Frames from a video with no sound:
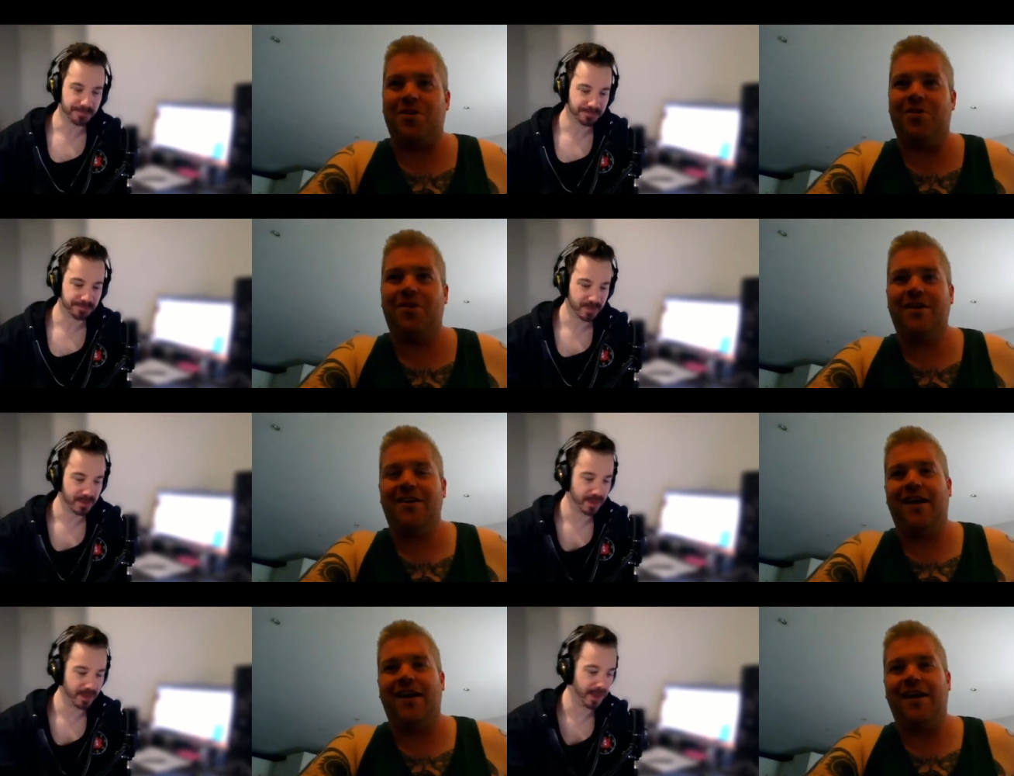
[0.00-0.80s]
Speaker 1: So
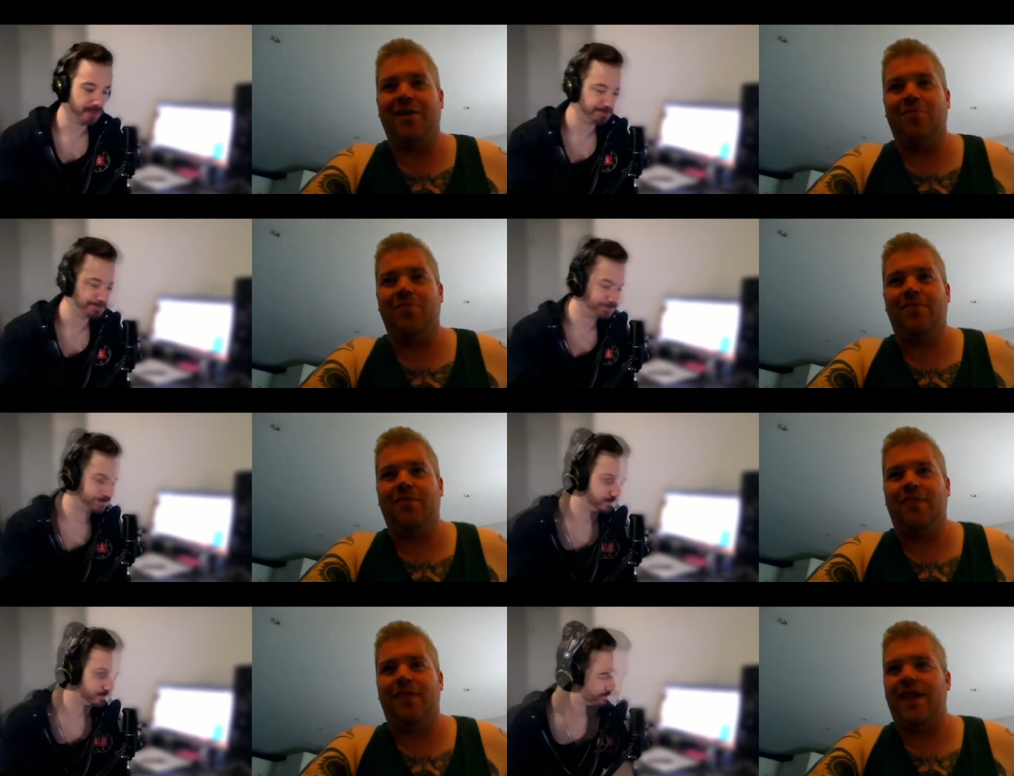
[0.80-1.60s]
yeah,
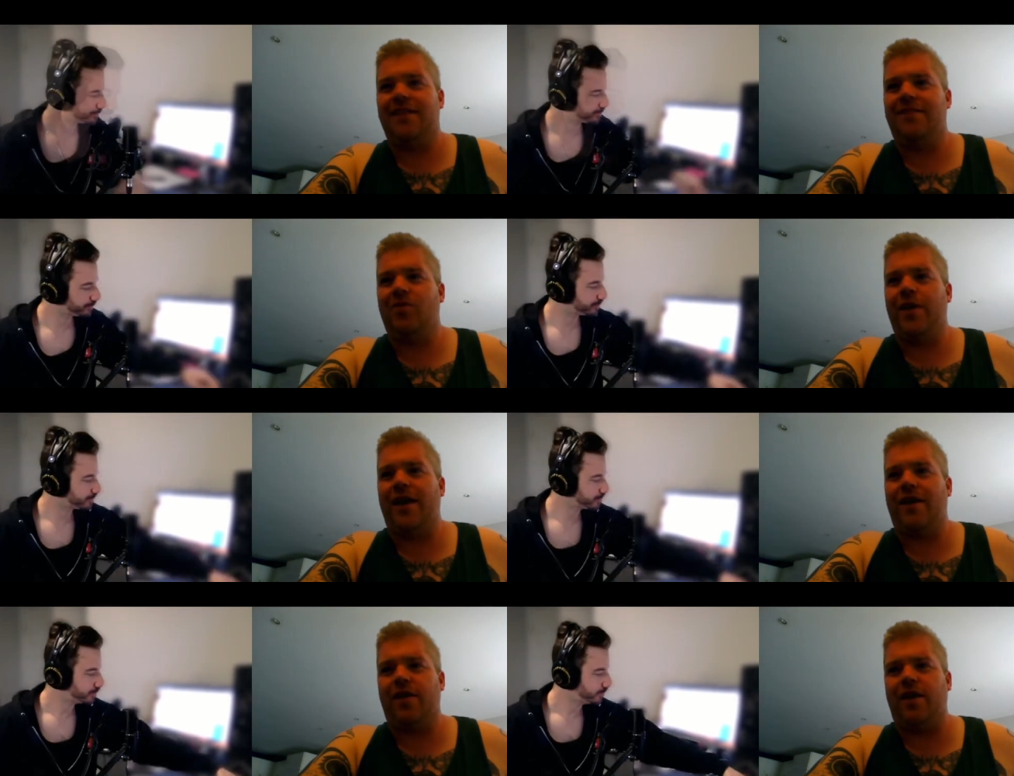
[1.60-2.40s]
um, yeah. Until
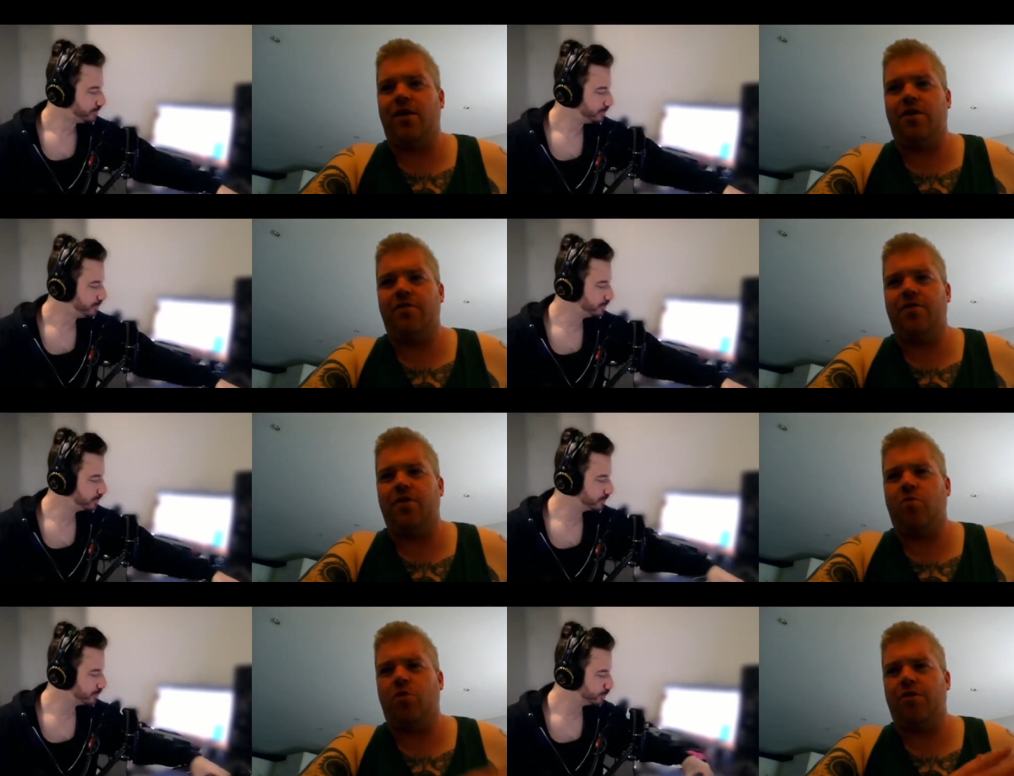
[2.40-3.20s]
we have like kind of you
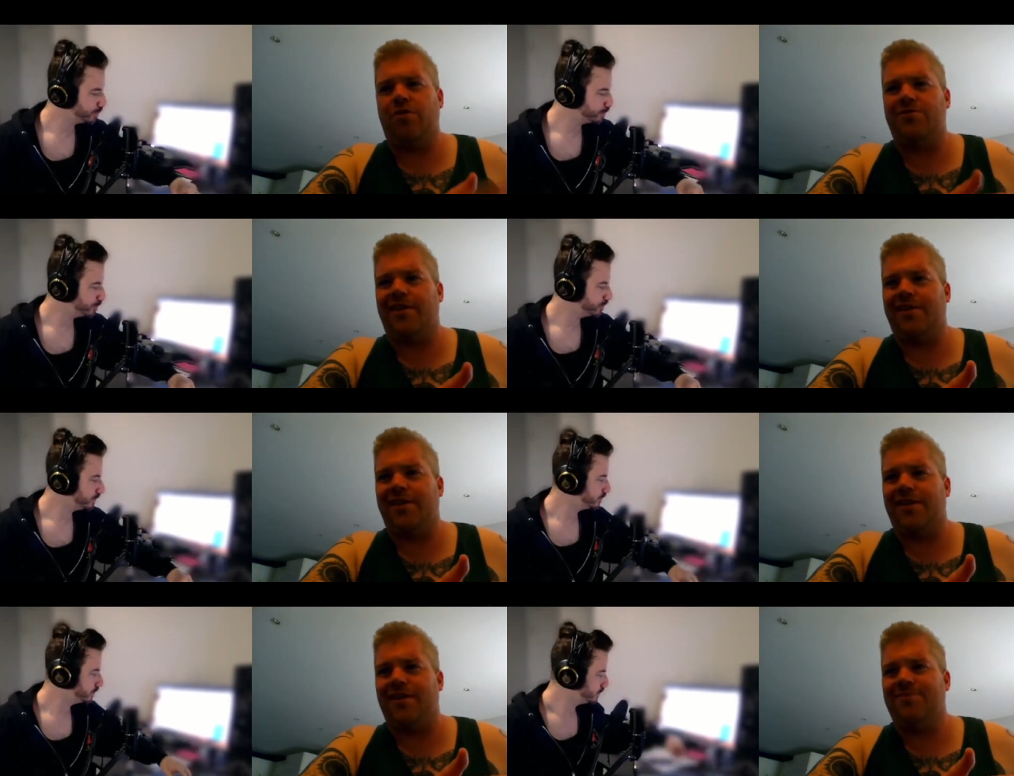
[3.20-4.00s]
know one of those like
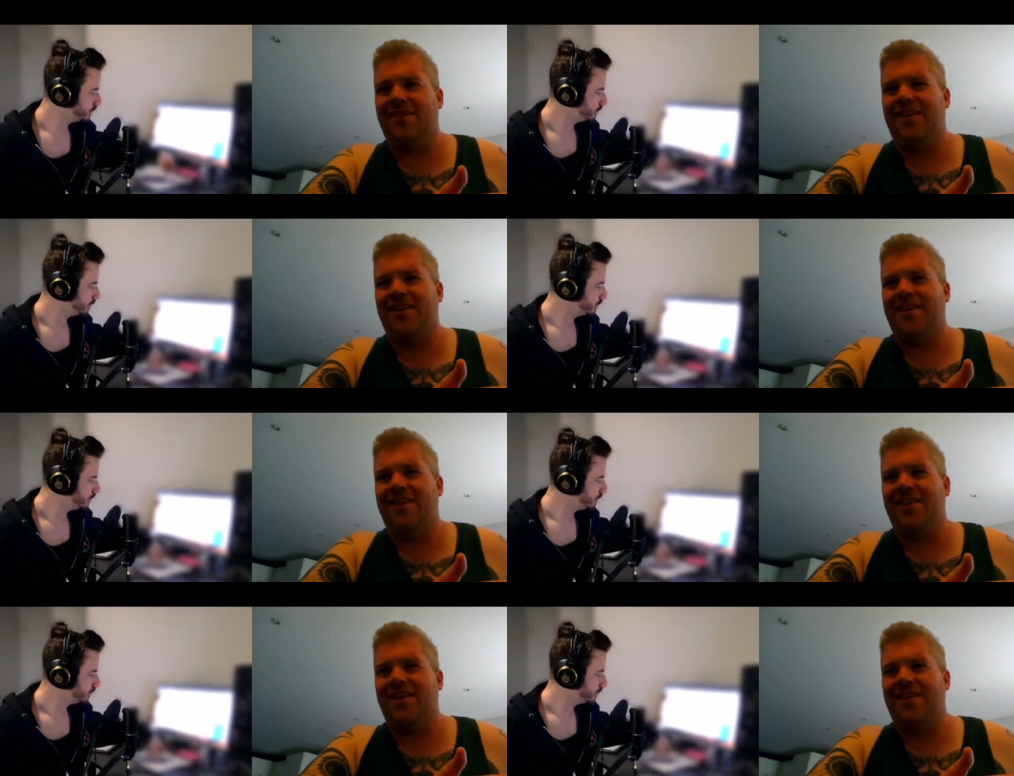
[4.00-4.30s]
uh,